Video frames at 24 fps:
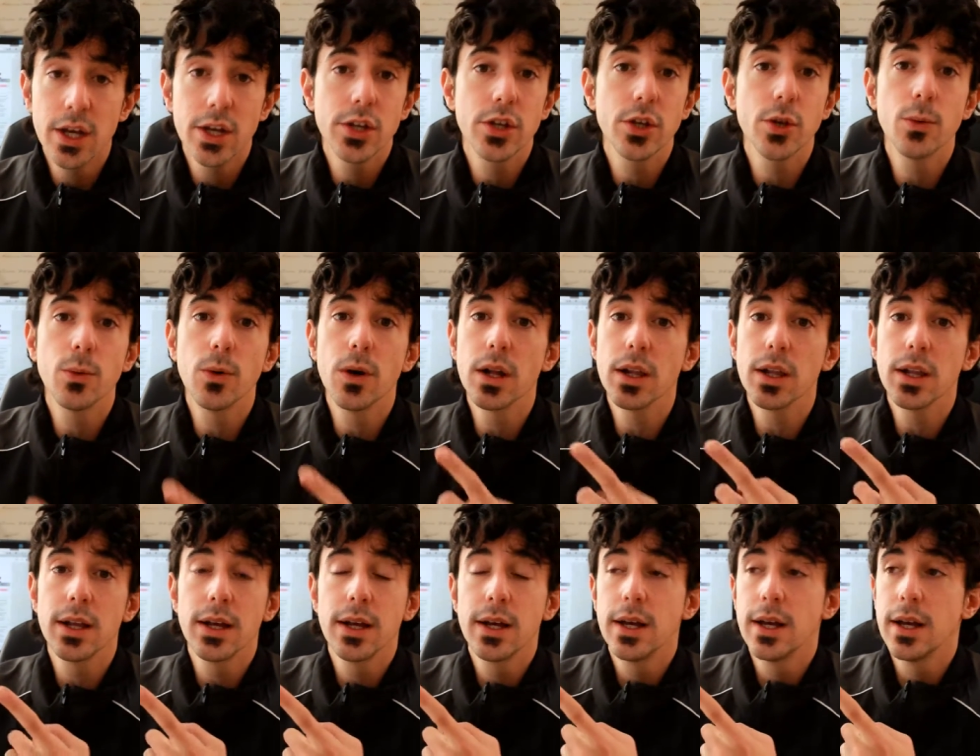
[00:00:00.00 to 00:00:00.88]
You
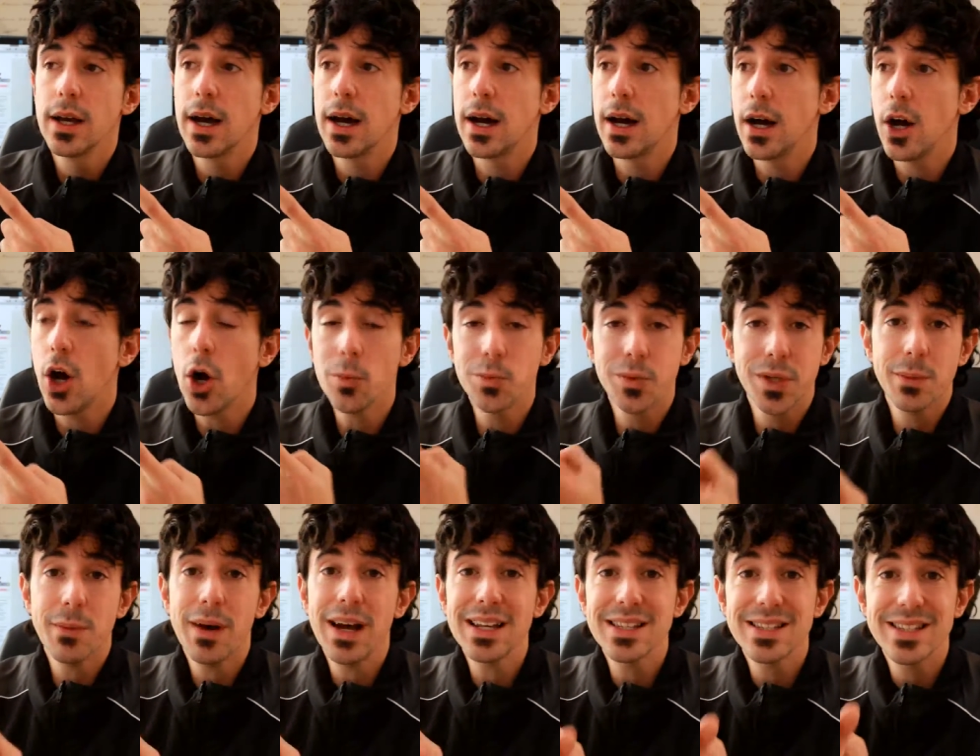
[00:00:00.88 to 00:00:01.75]
will
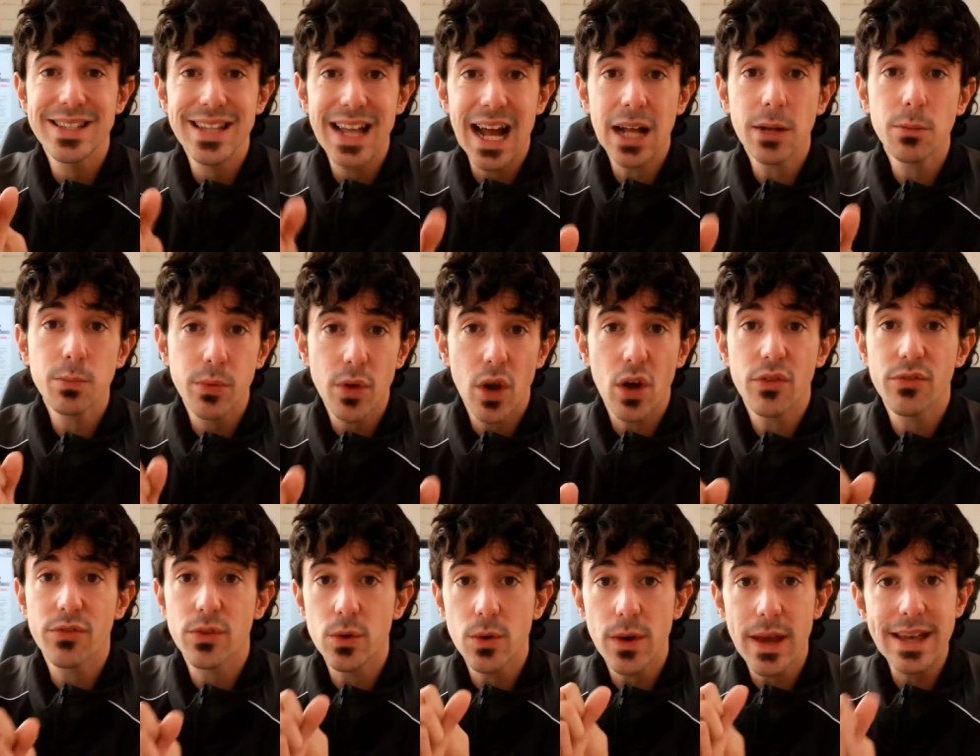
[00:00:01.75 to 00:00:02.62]
optimize that
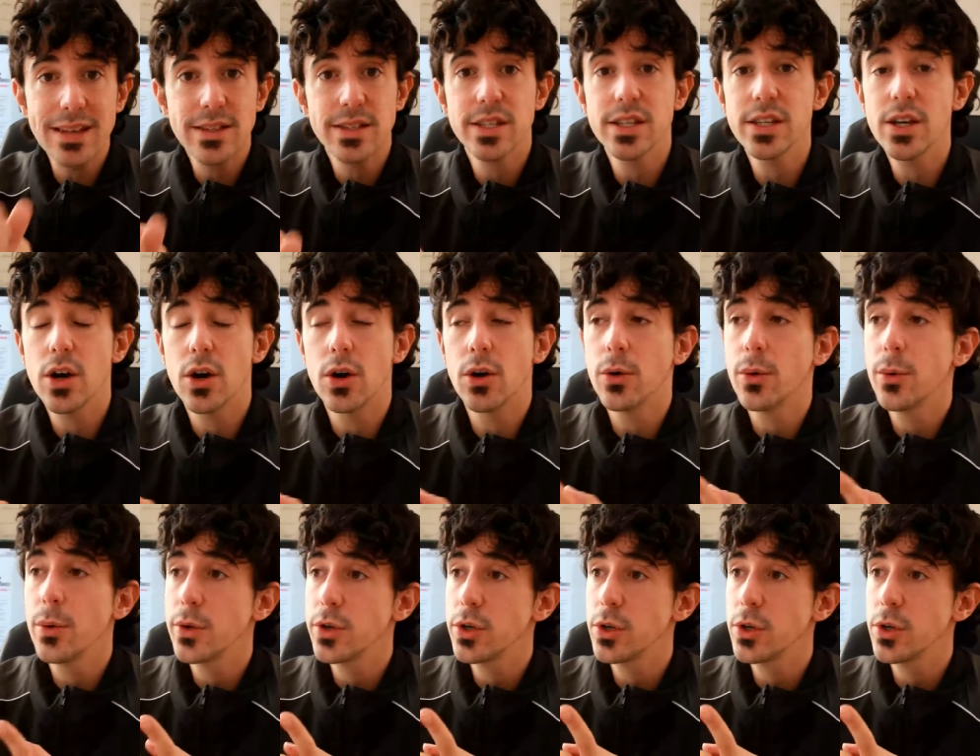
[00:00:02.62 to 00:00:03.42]
blog for SEO.